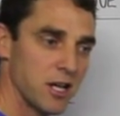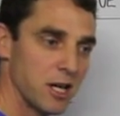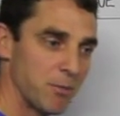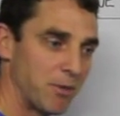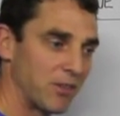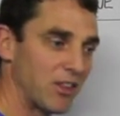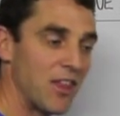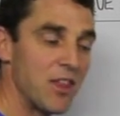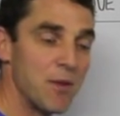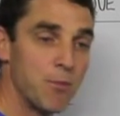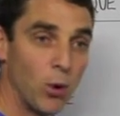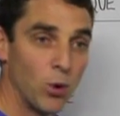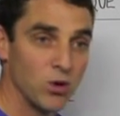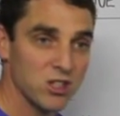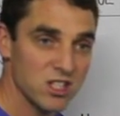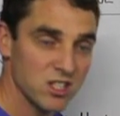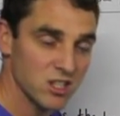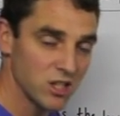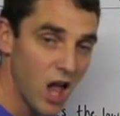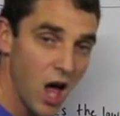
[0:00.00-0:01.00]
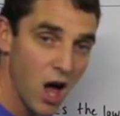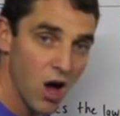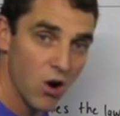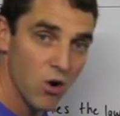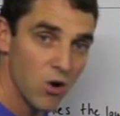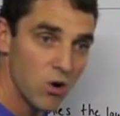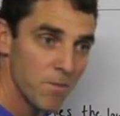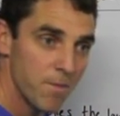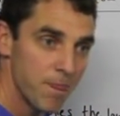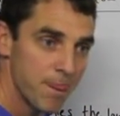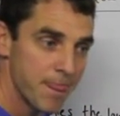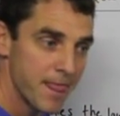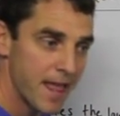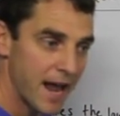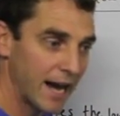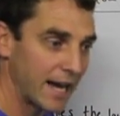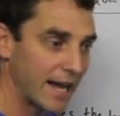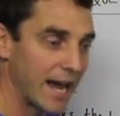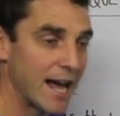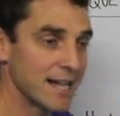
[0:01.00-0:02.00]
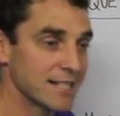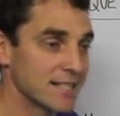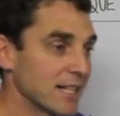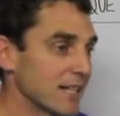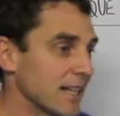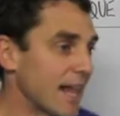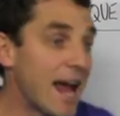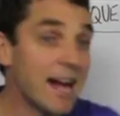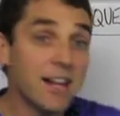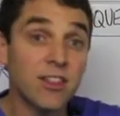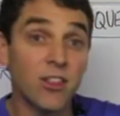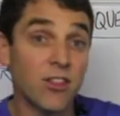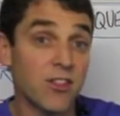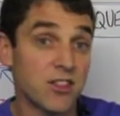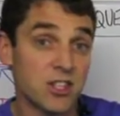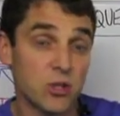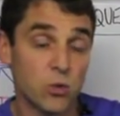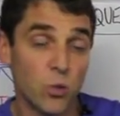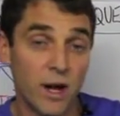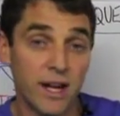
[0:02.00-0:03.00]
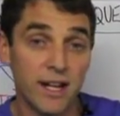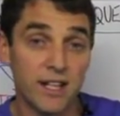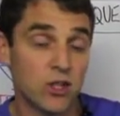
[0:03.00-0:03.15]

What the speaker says: But then the ball's slow, and he has to lengthen the swing,